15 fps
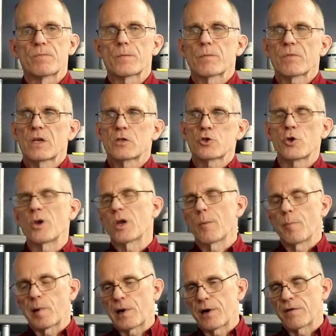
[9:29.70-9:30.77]
So you can
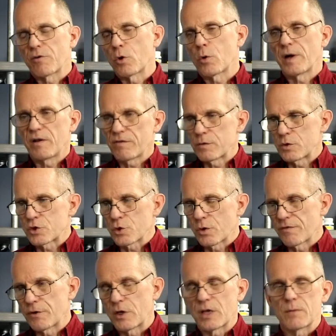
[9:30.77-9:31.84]
compare. Go to a health food store. If
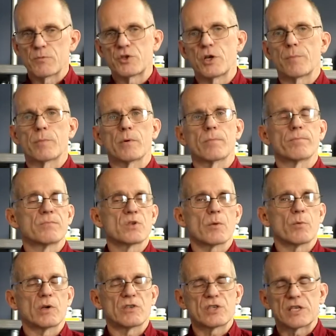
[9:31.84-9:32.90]
you can get them cheaper
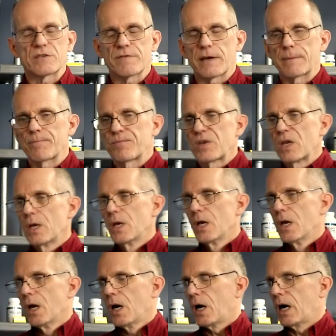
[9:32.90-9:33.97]
somewhere else, that's
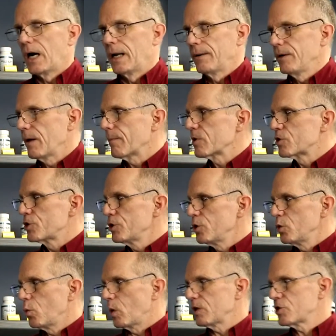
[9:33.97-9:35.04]
fine. Number 2,
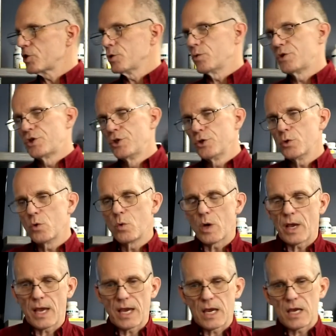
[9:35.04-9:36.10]
once you do
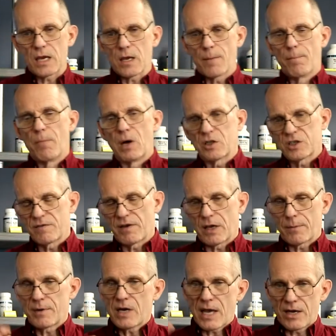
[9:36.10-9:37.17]
a
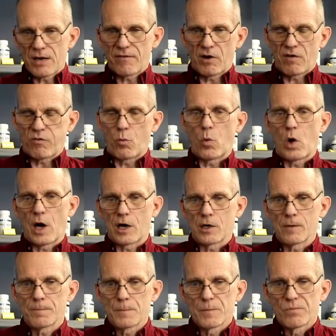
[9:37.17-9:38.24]
multivitamin and you have enough
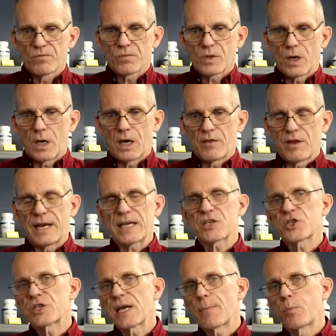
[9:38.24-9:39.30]
water, the next
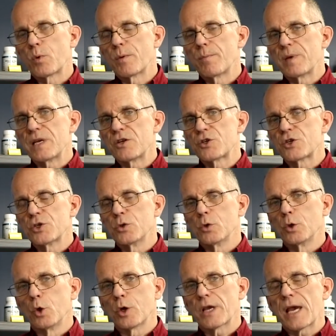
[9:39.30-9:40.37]
step would be to
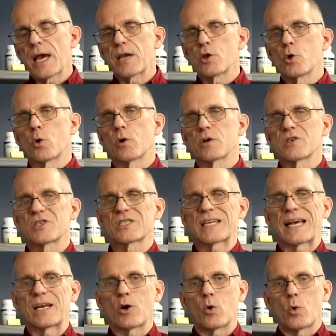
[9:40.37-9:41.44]
look at your
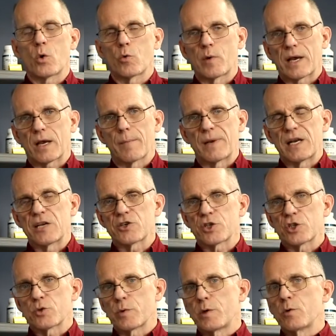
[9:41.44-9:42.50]
Zyto
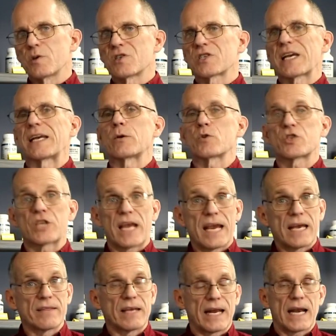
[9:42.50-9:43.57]
recommendations. We do a Zyto
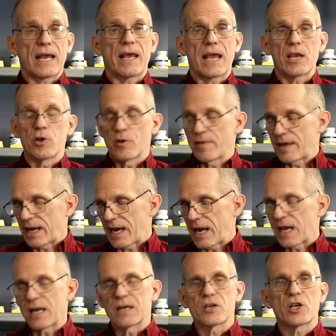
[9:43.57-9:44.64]
scan, that
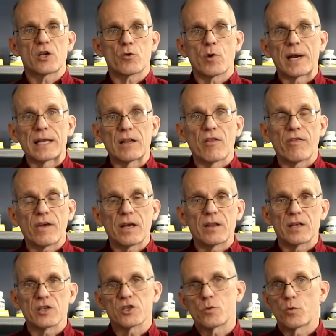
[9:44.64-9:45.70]
hand cradle thing
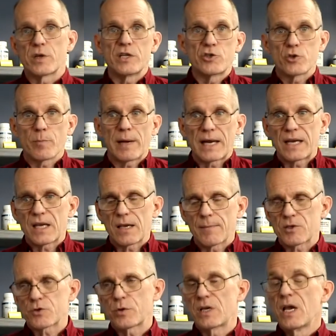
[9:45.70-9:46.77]
that reads your body
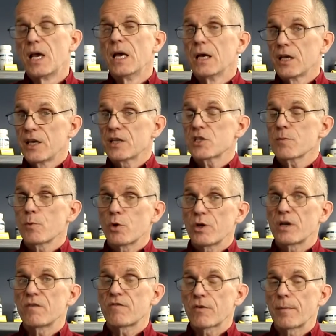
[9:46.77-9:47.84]
chemistry. Get some good
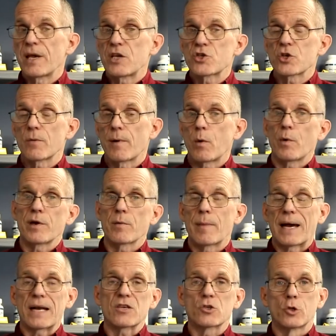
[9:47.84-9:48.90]
information about what your
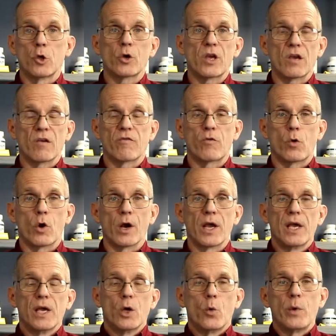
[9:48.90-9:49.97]
body's looking for.
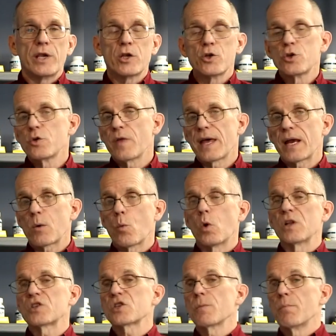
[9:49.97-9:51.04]
We can do that
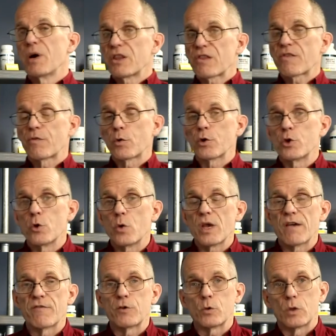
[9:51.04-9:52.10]
once a month for you
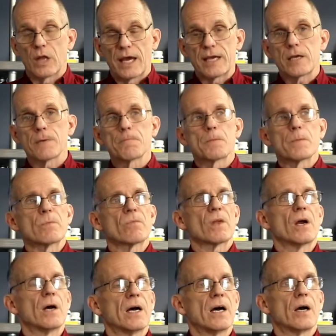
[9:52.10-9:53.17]
if you'd like.
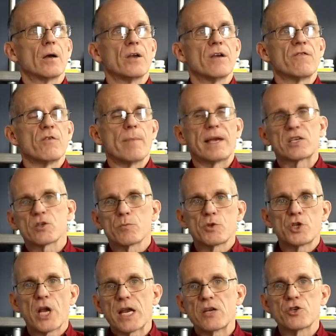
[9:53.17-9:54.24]
If you make some
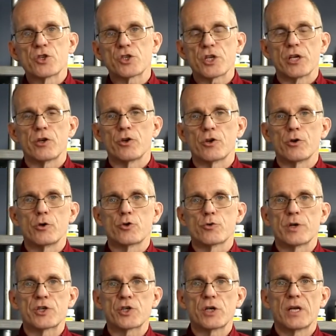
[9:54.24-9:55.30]
changes in your
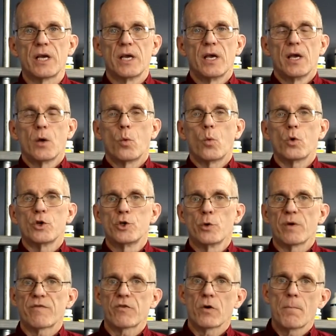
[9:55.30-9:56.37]
nutrition, do
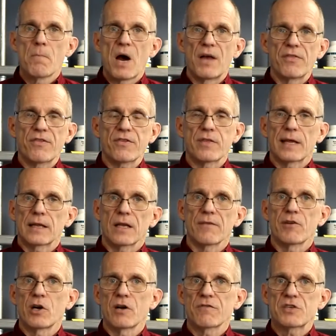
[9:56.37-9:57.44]
it for a month. That'll give it
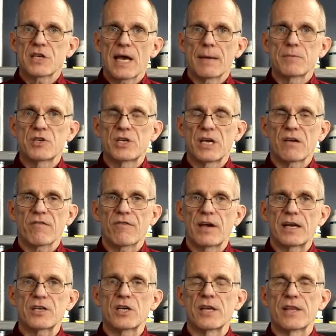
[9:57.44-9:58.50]
enough time to take
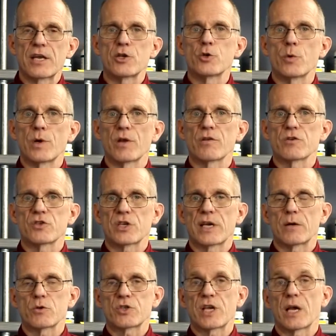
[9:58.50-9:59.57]
effect, and then do another
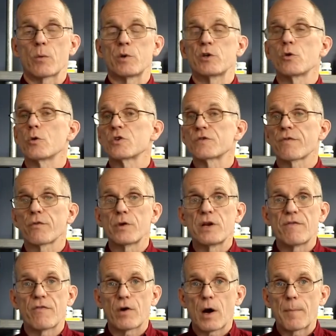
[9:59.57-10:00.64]
Zytoscan. We do those free
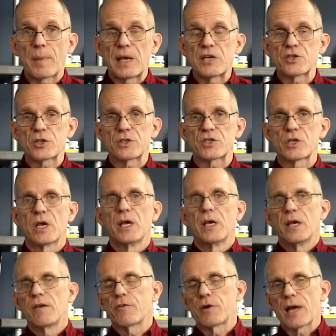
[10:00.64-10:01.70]
for our patients.
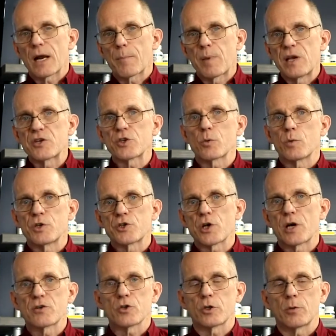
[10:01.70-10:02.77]
If you're not a patient, we
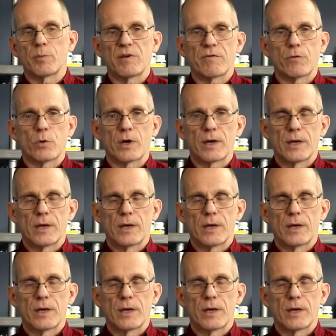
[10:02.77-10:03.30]
charge a little bit for it.